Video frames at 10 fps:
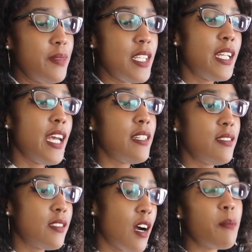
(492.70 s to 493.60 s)

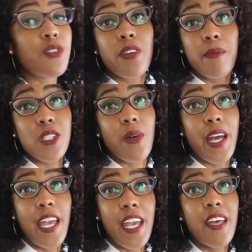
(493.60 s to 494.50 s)
DNA comes from. So
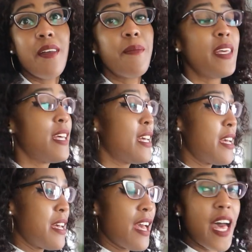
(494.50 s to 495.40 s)
I am
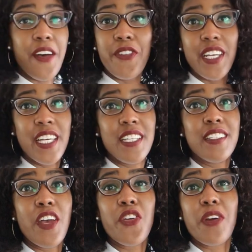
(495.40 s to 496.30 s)

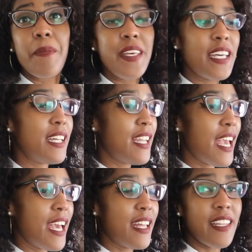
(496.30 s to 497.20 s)
African, European,
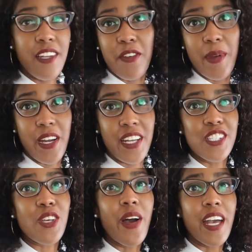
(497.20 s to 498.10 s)
and Native
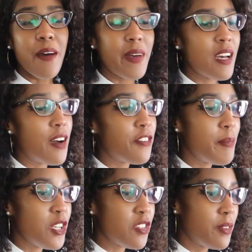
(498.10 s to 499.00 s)
American. So I got my
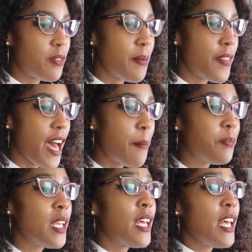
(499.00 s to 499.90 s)
confirmation from
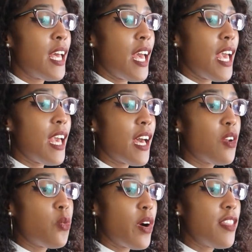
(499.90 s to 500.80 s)
that.
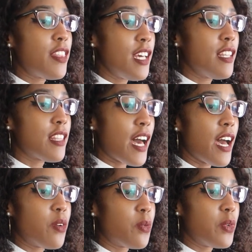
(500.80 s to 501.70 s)
And one thing
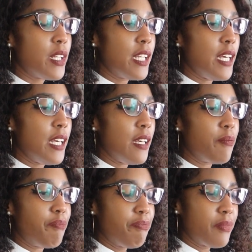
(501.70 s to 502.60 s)
that
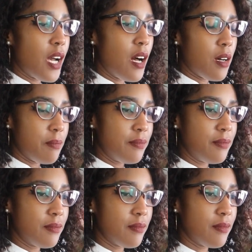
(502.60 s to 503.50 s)
really
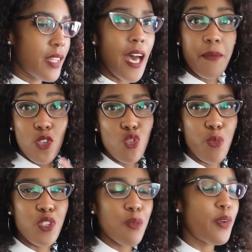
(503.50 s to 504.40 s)
had me
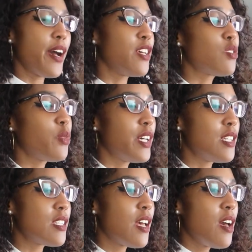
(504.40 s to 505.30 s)
super surprised
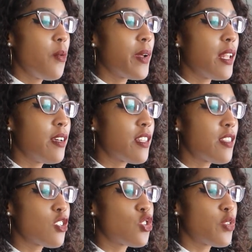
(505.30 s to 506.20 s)
was when I looked
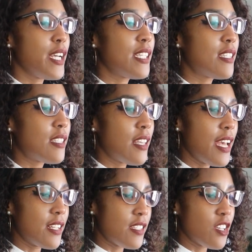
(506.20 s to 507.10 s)
at this trace
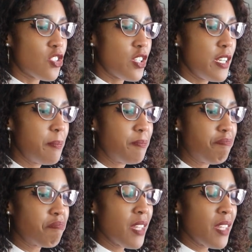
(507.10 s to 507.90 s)
ancestry,